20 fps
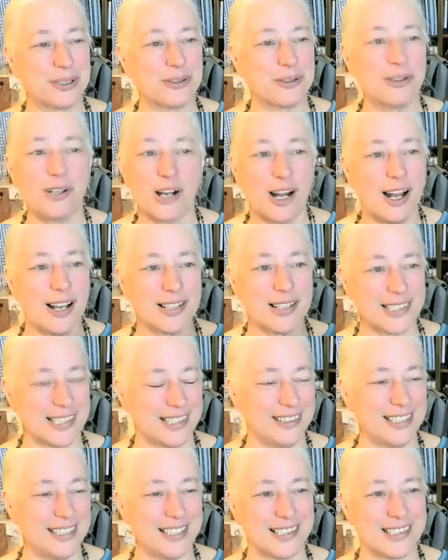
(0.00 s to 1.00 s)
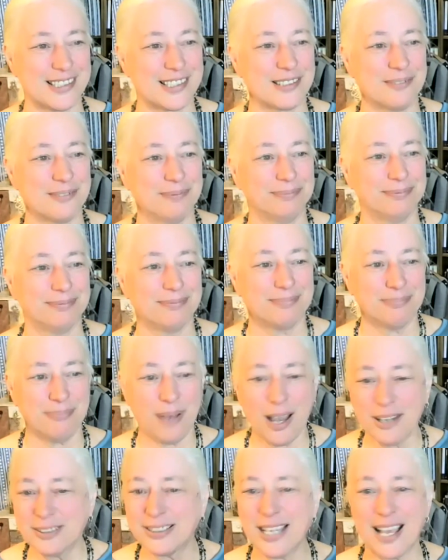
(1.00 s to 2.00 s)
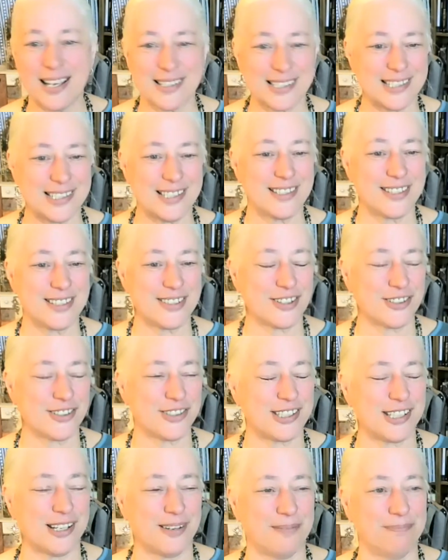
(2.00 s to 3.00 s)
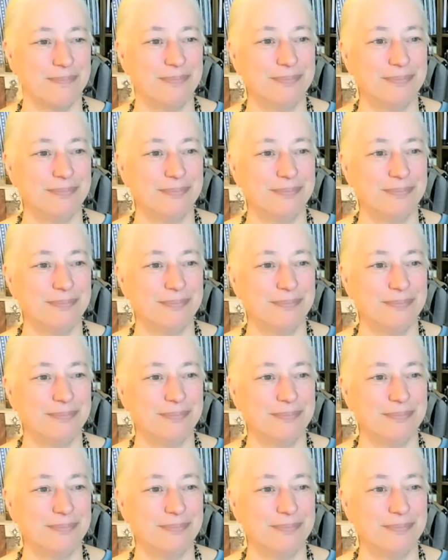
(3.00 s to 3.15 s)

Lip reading: put across in this podcast is just,